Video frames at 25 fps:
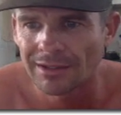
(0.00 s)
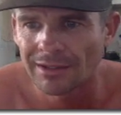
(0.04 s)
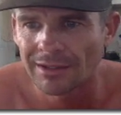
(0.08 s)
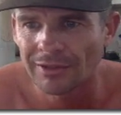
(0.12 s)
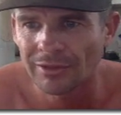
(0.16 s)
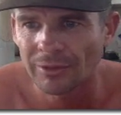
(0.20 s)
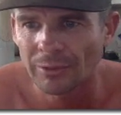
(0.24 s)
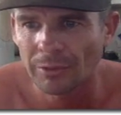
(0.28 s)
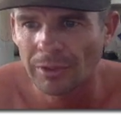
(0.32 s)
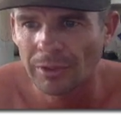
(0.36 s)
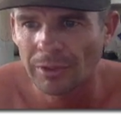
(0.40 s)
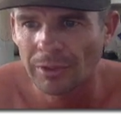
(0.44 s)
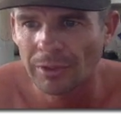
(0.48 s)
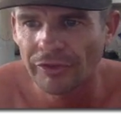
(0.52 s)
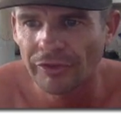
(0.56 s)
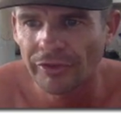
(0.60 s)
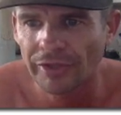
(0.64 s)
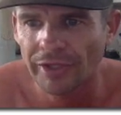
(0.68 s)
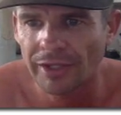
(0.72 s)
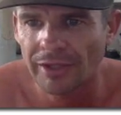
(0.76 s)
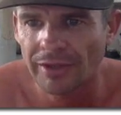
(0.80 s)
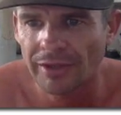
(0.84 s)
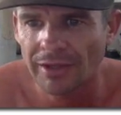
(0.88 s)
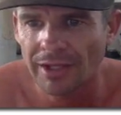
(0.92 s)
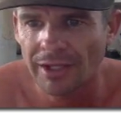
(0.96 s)
So we can
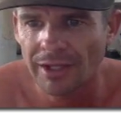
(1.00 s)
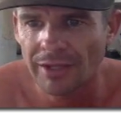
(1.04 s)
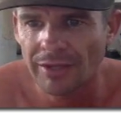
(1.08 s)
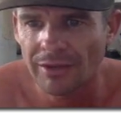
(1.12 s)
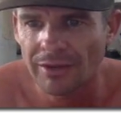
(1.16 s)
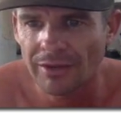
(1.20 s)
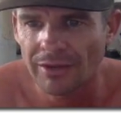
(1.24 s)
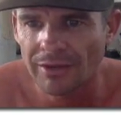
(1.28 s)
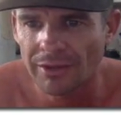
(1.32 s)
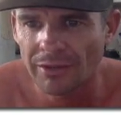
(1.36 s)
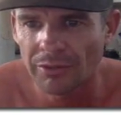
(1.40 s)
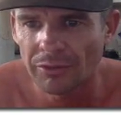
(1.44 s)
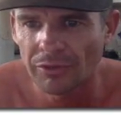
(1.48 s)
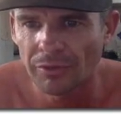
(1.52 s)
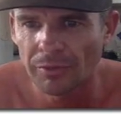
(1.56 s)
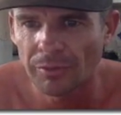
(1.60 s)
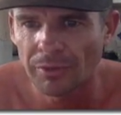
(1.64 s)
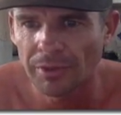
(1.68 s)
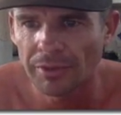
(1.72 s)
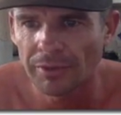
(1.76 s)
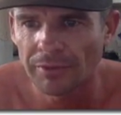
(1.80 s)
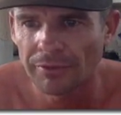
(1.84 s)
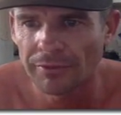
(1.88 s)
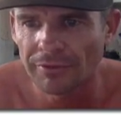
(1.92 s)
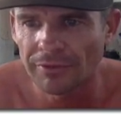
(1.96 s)
see there that there was a
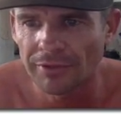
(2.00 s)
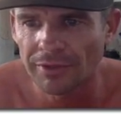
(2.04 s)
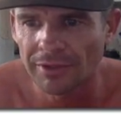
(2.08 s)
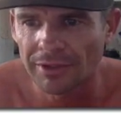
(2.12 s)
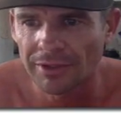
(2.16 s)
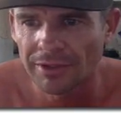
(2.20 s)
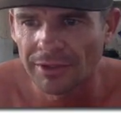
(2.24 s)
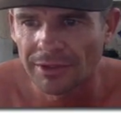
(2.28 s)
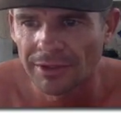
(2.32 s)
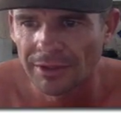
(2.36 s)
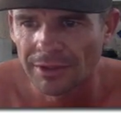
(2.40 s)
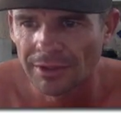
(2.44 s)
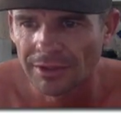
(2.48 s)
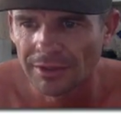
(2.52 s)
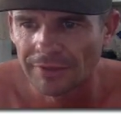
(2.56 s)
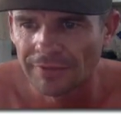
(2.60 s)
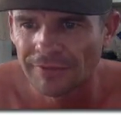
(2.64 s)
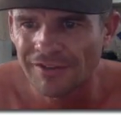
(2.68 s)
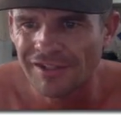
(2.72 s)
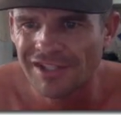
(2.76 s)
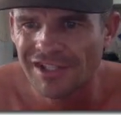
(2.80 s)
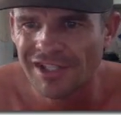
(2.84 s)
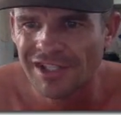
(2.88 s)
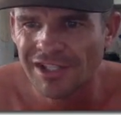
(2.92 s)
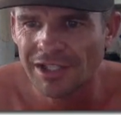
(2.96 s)
bit of
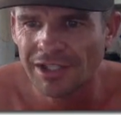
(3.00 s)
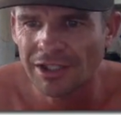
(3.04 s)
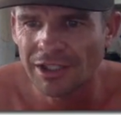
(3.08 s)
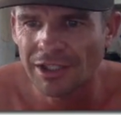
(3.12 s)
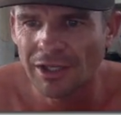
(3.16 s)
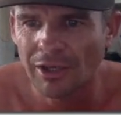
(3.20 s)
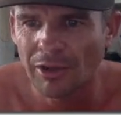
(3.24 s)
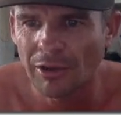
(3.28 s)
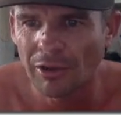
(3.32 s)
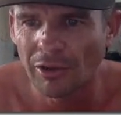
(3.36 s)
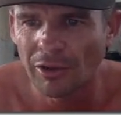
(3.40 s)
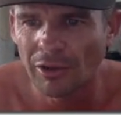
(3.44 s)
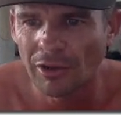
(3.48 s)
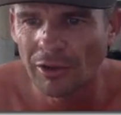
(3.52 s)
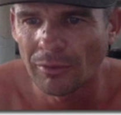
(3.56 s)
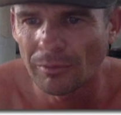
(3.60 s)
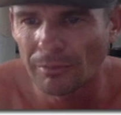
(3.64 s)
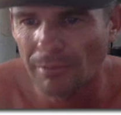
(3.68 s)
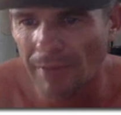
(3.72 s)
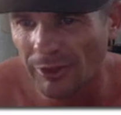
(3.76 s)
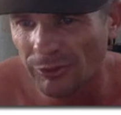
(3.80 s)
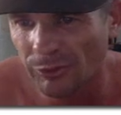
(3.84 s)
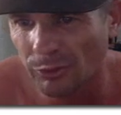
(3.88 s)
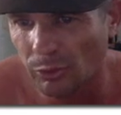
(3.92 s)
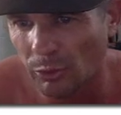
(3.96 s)
fatigue going
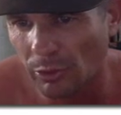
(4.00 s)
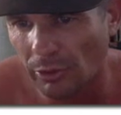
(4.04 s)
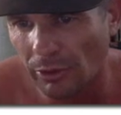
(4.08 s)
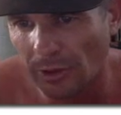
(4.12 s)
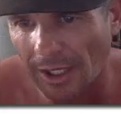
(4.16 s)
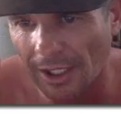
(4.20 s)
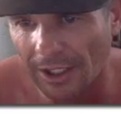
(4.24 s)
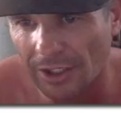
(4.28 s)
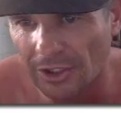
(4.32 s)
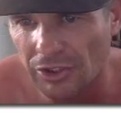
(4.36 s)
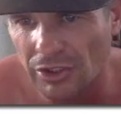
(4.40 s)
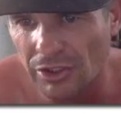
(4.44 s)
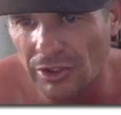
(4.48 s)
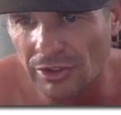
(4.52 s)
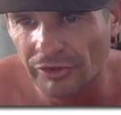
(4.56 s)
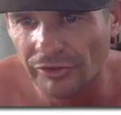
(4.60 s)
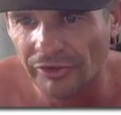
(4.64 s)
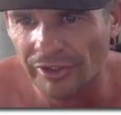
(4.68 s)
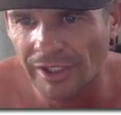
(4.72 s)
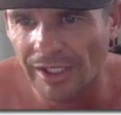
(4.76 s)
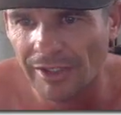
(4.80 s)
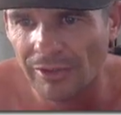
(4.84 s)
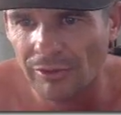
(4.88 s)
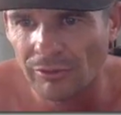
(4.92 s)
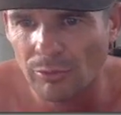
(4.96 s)
on, muscle glycogen
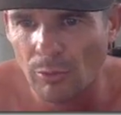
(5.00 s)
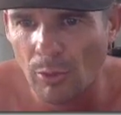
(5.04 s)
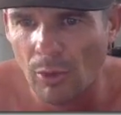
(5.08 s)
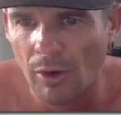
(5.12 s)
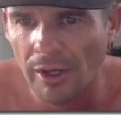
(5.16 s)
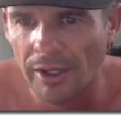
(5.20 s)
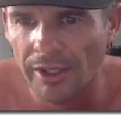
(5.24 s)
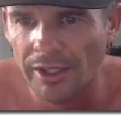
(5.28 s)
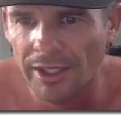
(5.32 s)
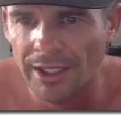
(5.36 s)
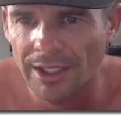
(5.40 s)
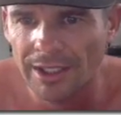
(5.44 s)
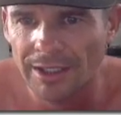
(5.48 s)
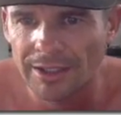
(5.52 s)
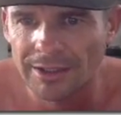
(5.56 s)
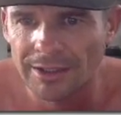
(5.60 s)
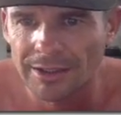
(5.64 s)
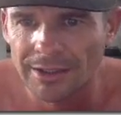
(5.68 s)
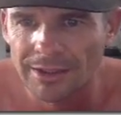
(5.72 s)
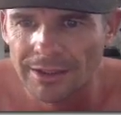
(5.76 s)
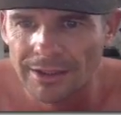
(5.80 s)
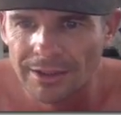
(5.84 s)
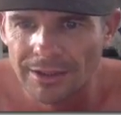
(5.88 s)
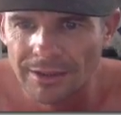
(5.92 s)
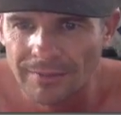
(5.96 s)
starting to wind out.
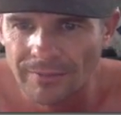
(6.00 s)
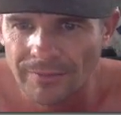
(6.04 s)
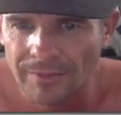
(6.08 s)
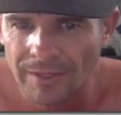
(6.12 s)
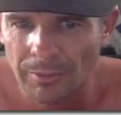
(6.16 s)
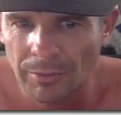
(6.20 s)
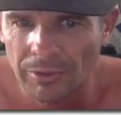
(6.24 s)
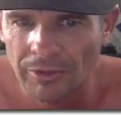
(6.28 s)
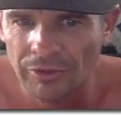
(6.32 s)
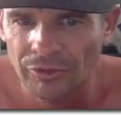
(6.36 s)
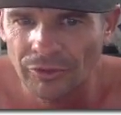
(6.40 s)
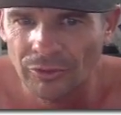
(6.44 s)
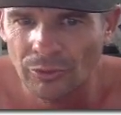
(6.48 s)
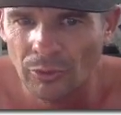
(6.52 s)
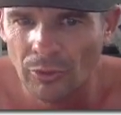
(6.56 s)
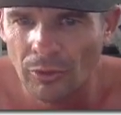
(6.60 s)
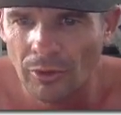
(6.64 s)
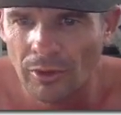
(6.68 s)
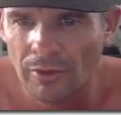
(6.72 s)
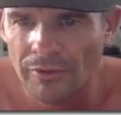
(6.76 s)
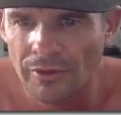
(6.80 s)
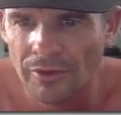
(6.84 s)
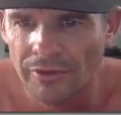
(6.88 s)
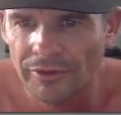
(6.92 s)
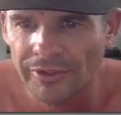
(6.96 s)
And we
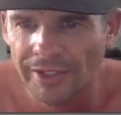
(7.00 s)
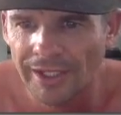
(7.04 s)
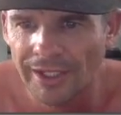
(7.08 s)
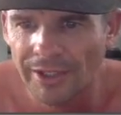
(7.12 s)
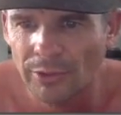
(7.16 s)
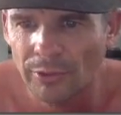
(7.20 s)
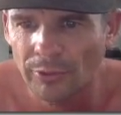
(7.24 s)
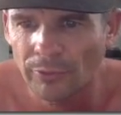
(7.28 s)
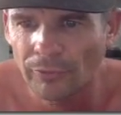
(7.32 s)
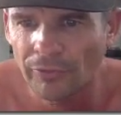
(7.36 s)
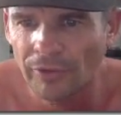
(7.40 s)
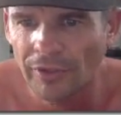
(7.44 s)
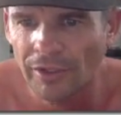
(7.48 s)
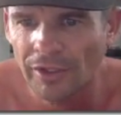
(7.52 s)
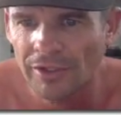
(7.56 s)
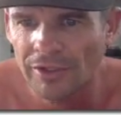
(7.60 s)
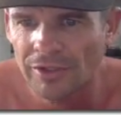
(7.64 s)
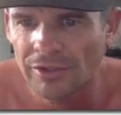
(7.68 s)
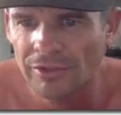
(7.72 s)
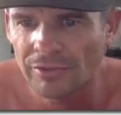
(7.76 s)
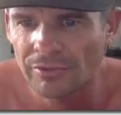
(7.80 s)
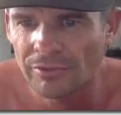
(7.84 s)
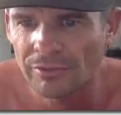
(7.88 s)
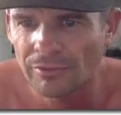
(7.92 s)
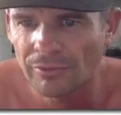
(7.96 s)
saw on the downhill
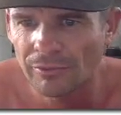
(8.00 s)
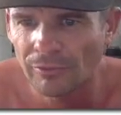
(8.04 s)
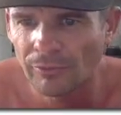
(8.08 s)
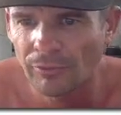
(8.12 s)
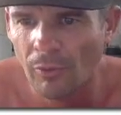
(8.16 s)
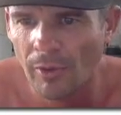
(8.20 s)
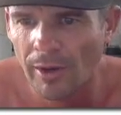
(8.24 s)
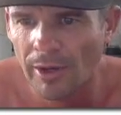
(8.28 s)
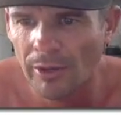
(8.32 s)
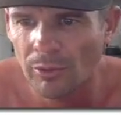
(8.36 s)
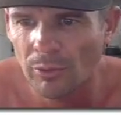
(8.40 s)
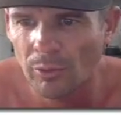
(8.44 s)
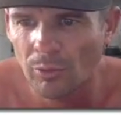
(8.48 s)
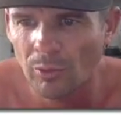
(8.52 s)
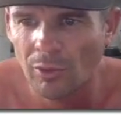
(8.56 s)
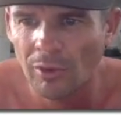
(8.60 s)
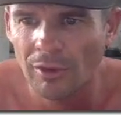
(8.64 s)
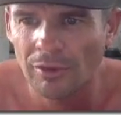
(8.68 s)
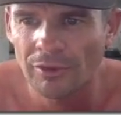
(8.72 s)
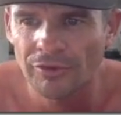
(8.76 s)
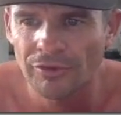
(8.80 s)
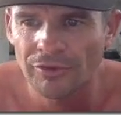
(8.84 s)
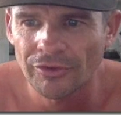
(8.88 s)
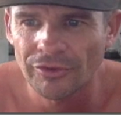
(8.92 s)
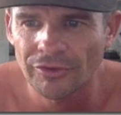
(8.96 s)
finish, 400
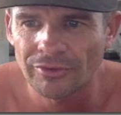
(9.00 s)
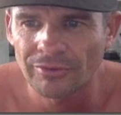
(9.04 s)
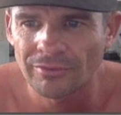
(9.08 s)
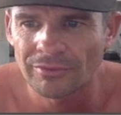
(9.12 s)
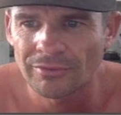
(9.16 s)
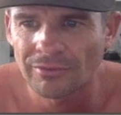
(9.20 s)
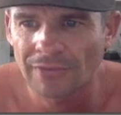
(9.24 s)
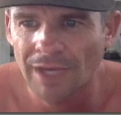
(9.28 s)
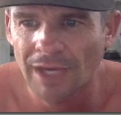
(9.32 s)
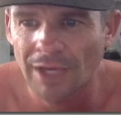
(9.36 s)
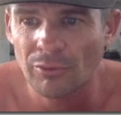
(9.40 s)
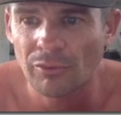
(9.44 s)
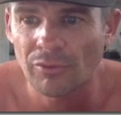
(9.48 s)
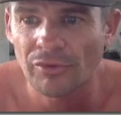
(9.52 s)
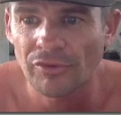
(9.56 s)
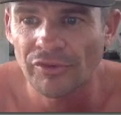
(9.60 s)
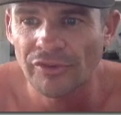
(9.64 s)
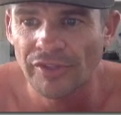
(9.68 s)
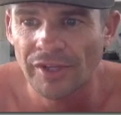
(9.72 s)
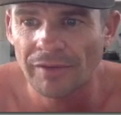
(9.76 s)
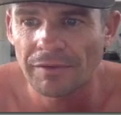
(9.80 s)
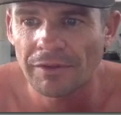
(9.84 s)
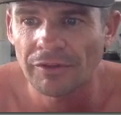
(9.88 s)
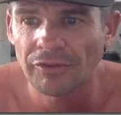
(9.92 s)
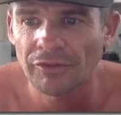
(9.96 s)
watts.
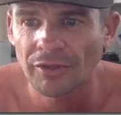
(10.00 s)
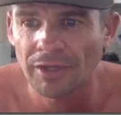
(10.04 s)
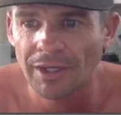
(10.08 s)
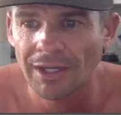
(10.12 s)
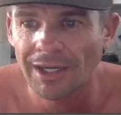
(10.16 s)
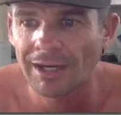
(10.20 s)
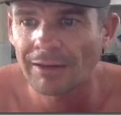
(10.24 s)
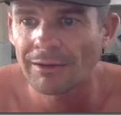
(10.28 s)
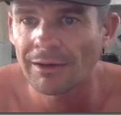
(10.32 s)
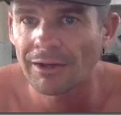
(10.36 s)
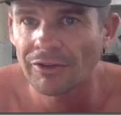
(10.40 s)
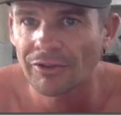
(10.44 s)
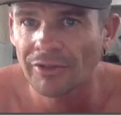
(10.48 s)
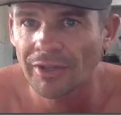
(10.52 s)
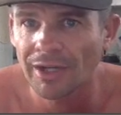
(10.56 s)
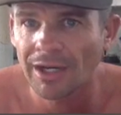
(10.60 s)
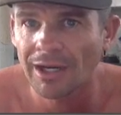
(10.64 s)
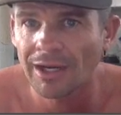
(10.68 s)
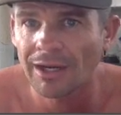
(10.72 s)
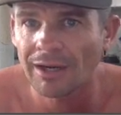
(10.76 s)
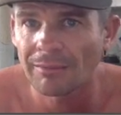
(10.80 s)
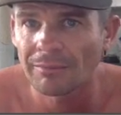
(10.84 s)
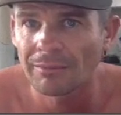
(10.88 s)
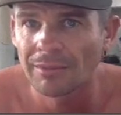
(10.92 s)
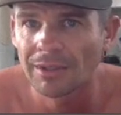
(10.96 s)
170, so heart rate's
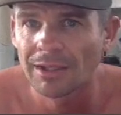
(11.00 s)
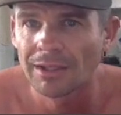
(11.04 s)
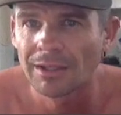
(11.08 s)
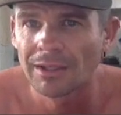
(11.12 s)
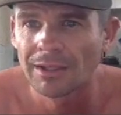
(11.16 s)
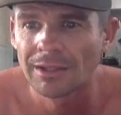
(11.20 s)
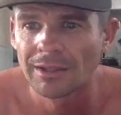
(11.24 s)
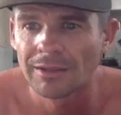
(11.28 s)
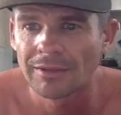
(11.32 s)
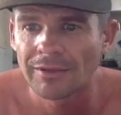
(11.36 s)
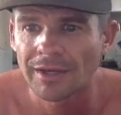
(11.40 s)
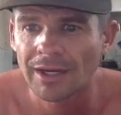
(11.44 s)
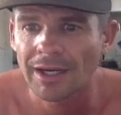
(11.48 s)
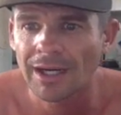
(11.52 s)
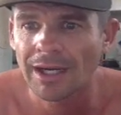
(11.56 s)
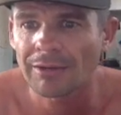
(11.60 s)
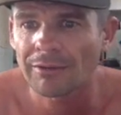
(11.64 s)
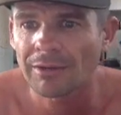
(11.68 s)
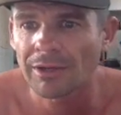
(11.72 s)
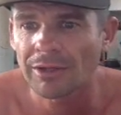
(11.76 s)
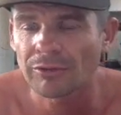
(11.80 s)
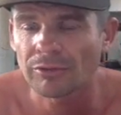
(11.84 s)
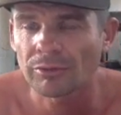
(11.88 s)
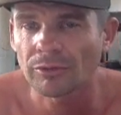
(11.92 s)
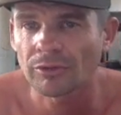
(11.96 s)
up, the heart
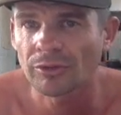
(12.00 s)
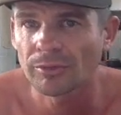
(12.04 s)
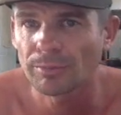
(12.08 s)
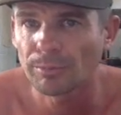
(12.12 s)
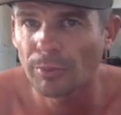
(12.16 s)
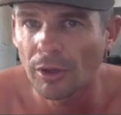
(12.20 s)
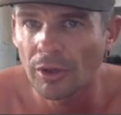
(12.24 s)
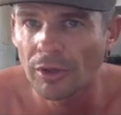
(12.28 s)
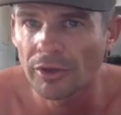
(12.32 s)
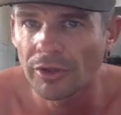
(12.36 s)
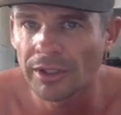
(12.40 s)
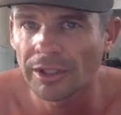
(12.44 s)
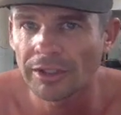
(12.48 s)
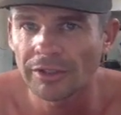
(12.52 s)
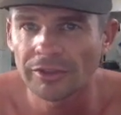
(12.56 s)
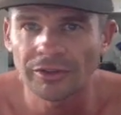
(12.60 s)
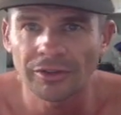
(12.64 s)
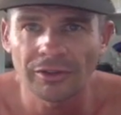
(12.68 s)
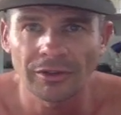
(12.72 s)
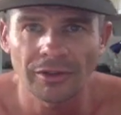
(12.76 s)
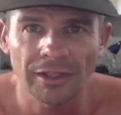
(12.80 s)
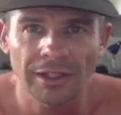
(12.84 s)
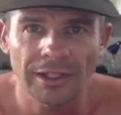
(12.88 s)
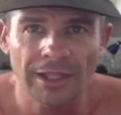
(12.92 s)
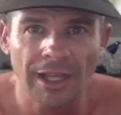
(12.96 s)
rate's responding
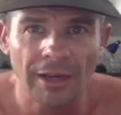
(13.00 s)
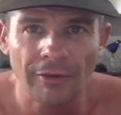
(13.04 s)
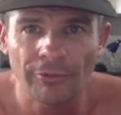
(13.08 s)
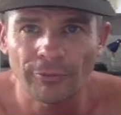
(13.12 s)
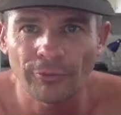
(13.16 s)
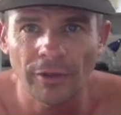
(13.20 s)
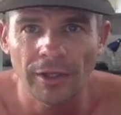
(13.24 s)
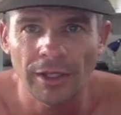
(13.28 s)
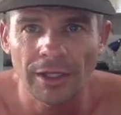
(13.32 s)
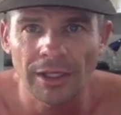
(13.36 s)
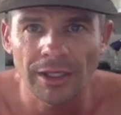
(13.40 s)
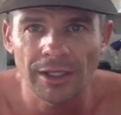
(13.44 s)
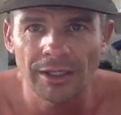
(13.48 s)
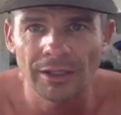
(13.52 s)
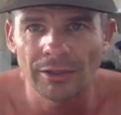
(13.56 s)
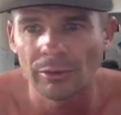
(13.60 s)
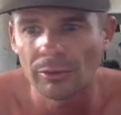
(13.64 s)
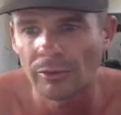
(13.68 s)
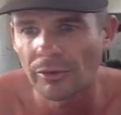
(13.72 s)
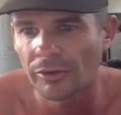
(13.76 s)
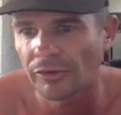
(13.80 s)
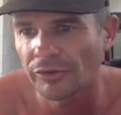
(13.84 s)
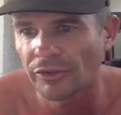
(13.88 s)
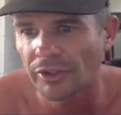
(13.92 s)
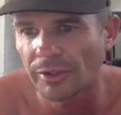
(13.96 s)
to the caffeine
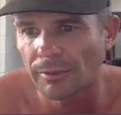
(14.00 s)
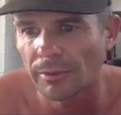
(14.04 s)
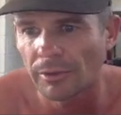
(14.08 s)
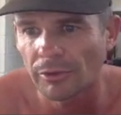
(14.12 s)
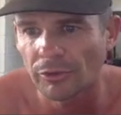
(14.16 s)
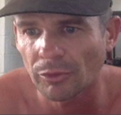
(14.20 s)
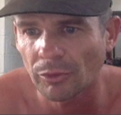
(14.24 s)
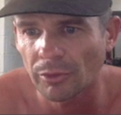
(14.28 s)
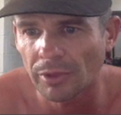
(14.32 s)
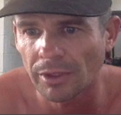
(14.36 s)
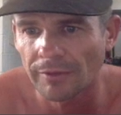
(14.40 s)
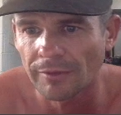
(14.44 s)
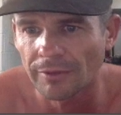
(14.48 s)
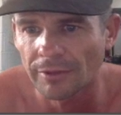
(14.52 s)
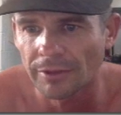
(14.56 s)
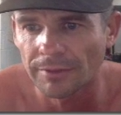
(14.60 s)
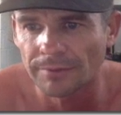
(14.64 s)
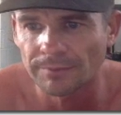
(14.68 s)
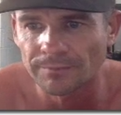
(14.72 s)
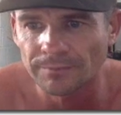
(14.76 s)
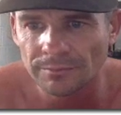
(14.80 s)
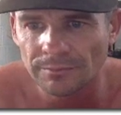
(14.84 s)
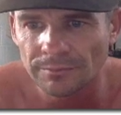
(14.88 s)
or the stimulants or whatever,